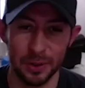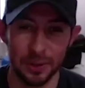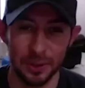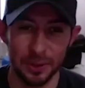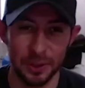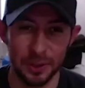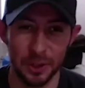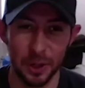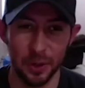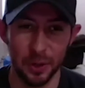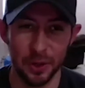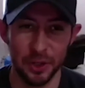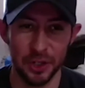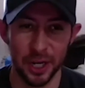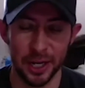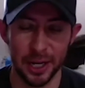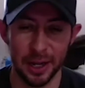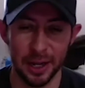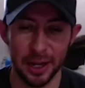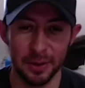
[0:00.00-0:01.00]
to go and
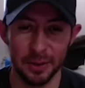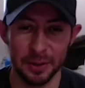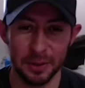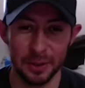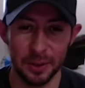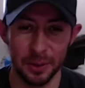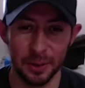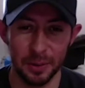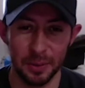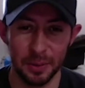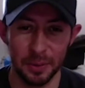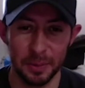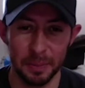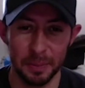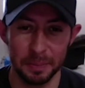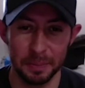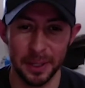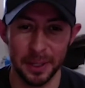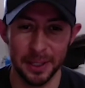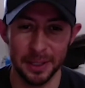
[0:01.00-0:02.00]
check out. So
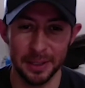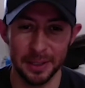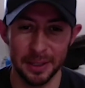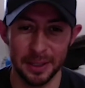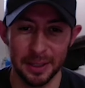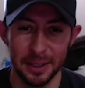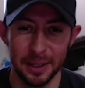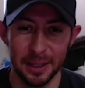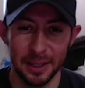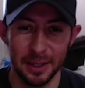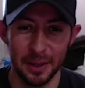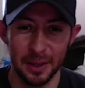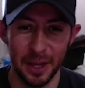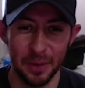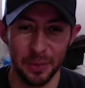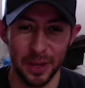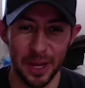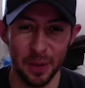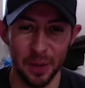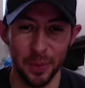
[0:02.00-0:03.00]
mm-hmm.
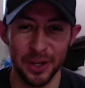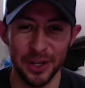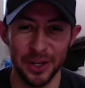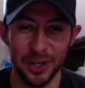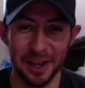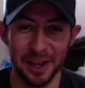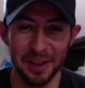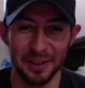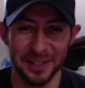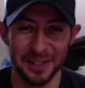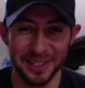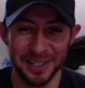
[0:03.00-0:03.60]
we gotta bring you down.